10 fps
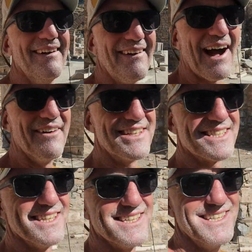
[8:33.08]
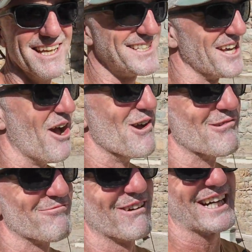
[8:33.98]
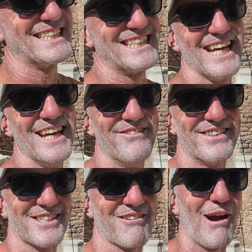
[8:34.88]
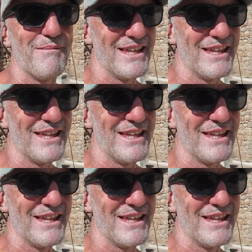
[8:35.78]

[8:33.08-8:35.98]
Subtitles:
I'm just listening to Rick Steve describe